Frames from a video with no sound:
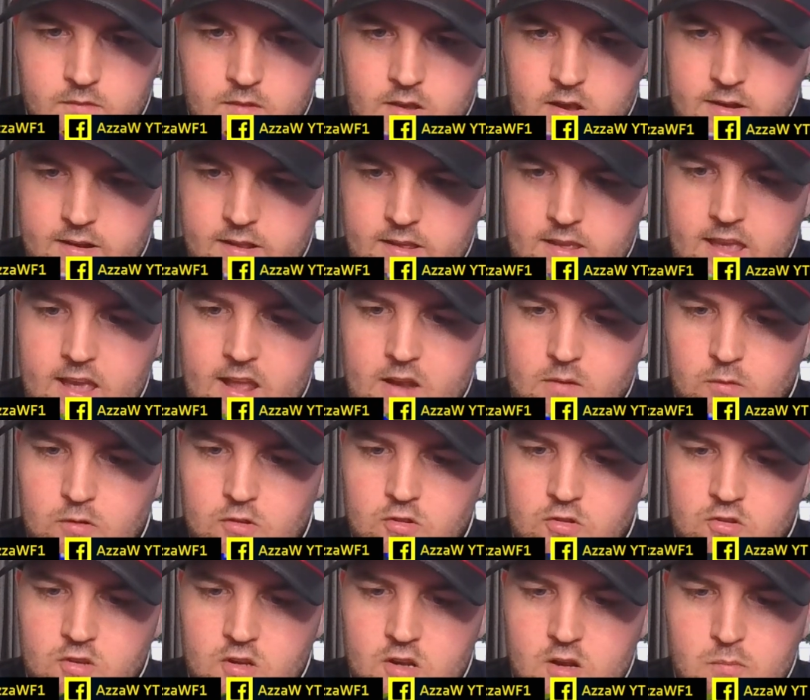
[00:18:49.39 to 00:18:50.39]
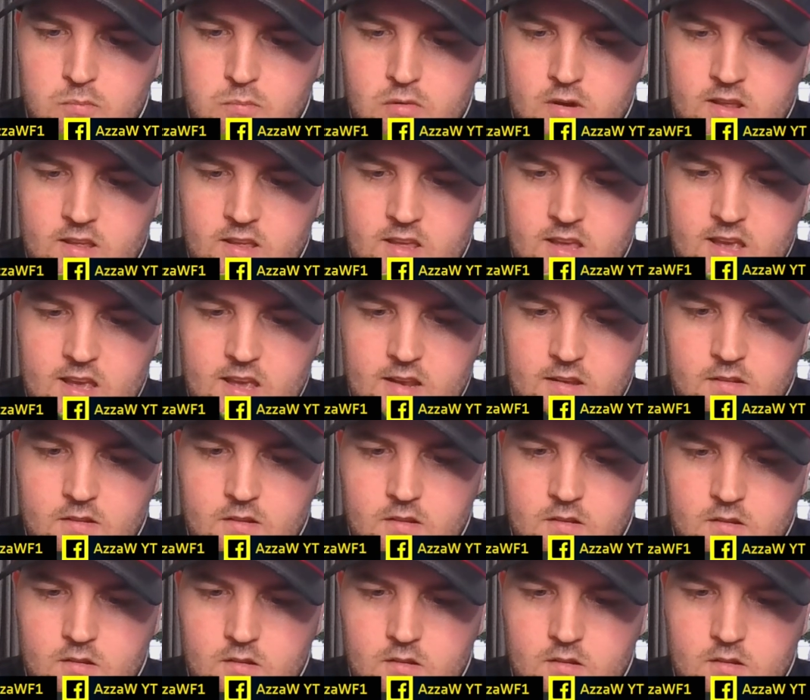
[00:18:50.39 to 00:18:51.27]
And again, we're just going to bring in